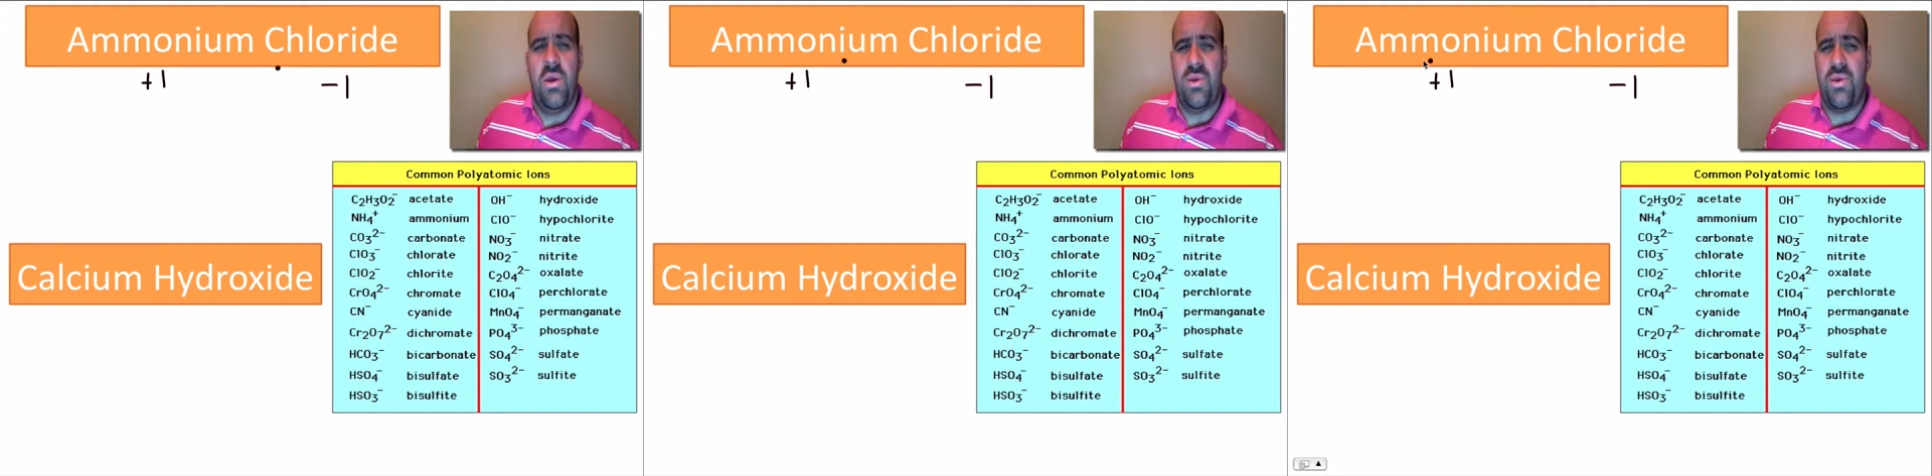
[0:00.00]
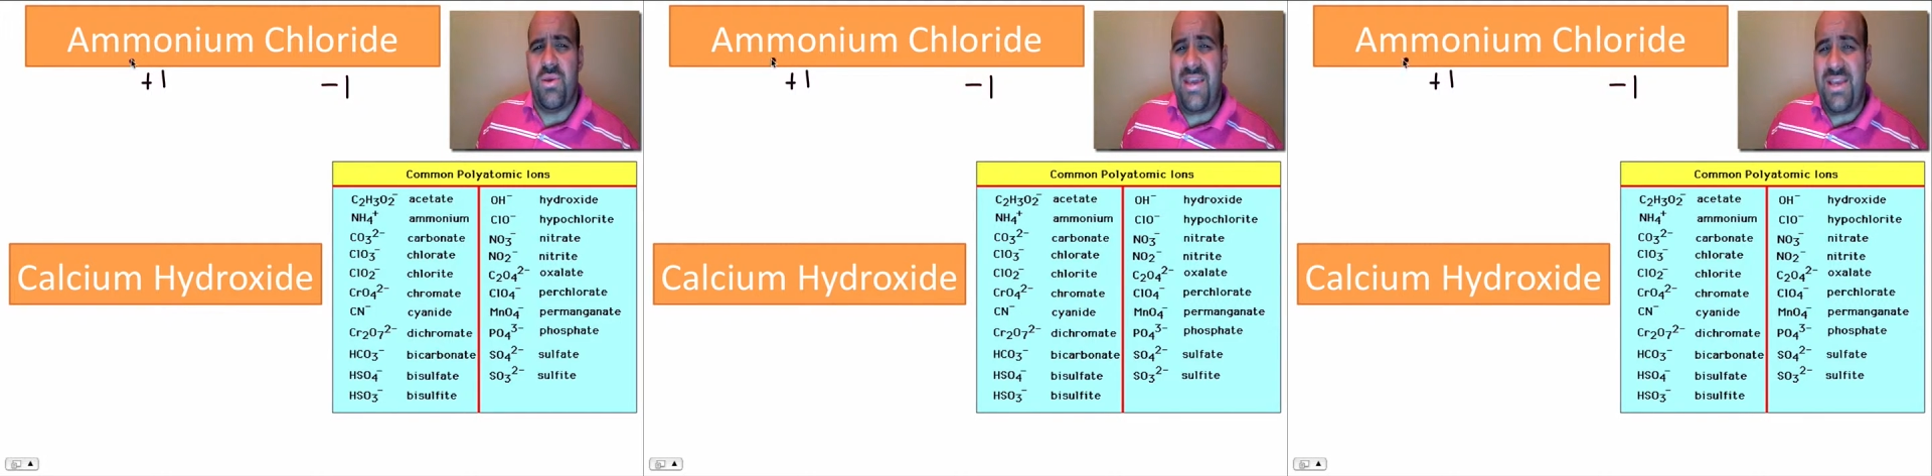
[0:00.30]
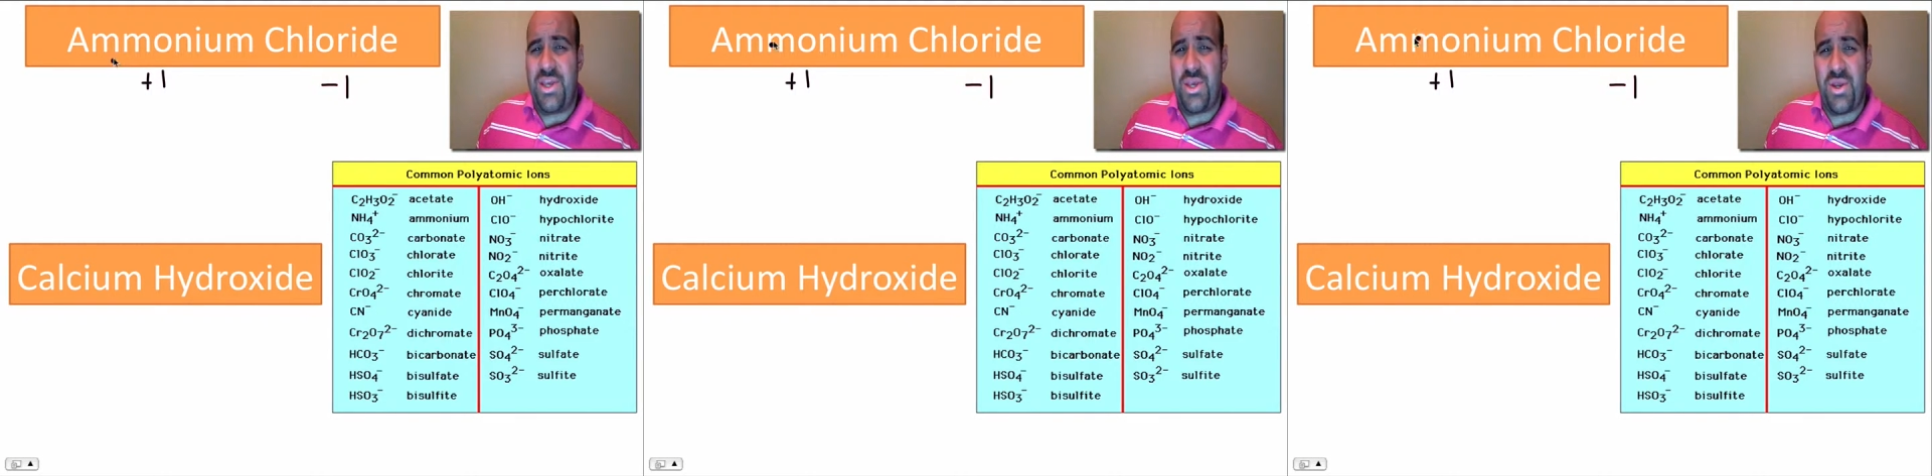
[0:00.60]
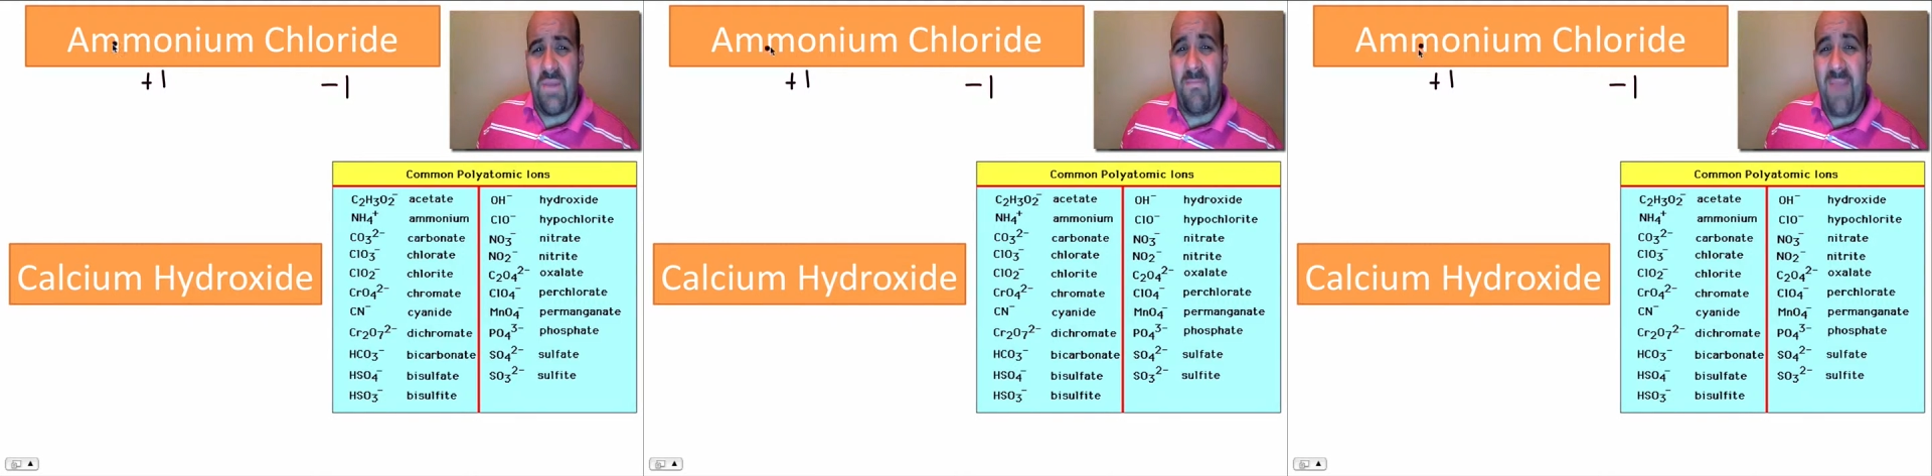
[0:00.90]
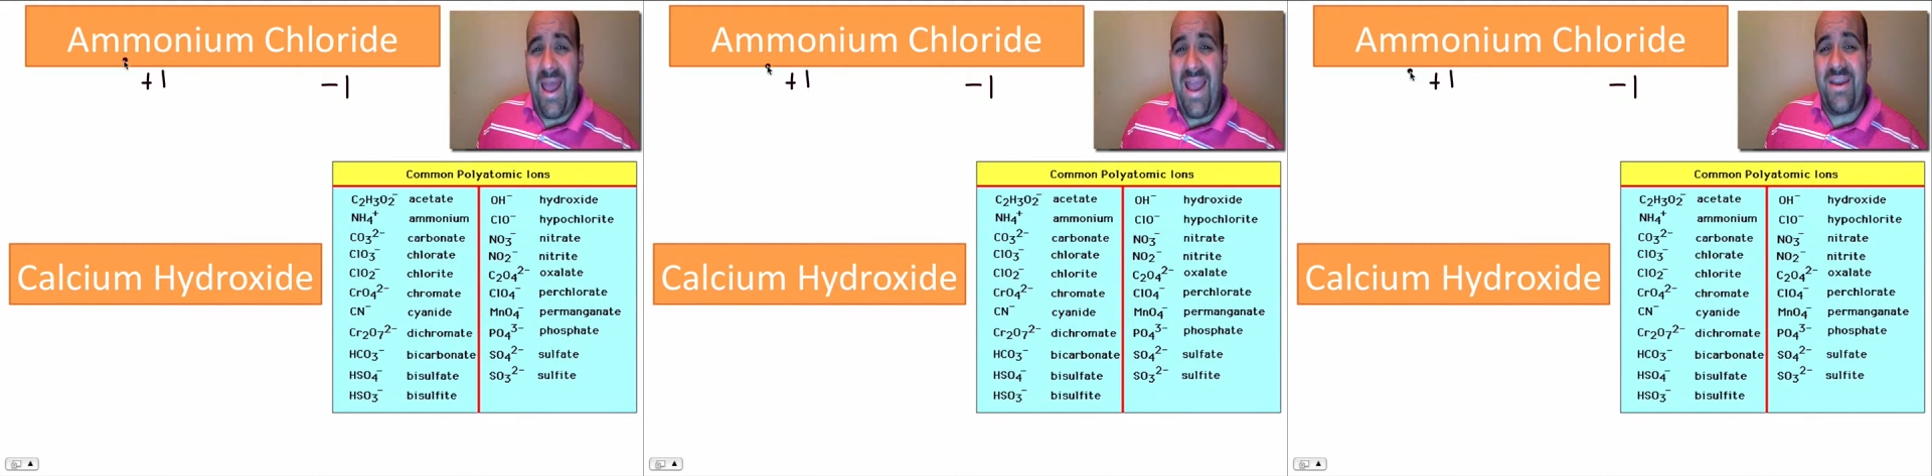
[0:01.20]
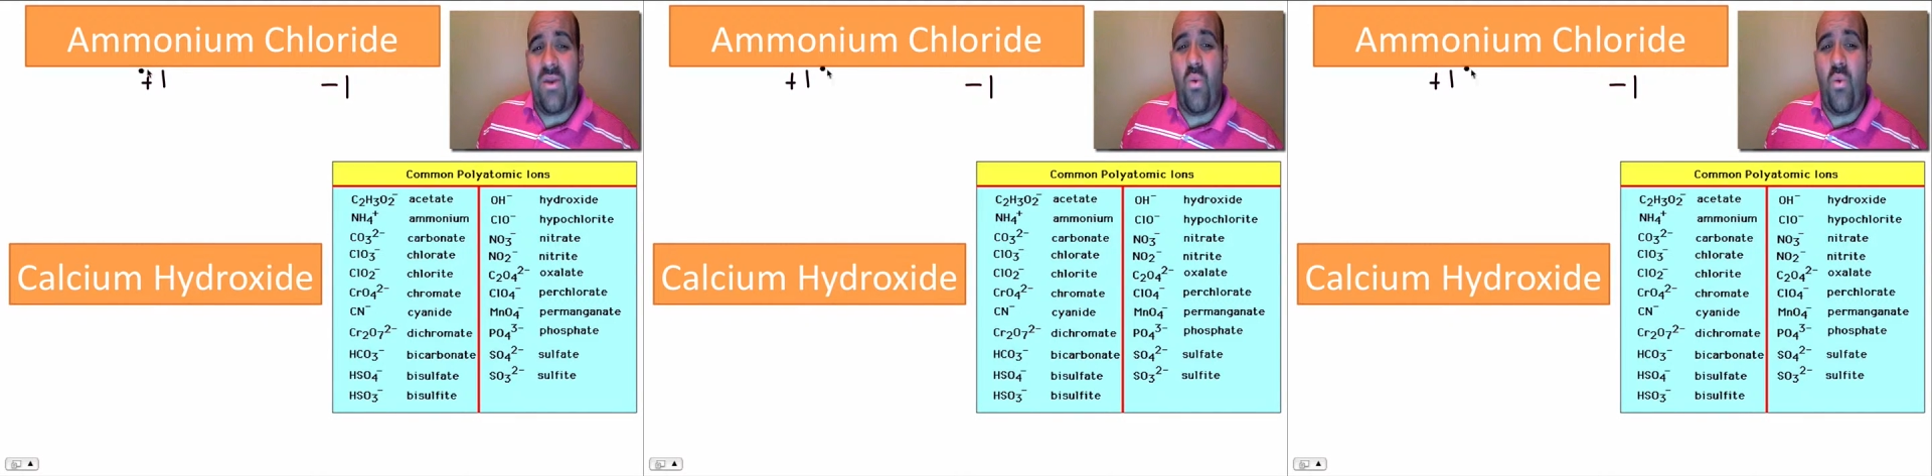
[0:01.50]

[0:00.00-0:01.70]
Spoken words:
So these should combine in a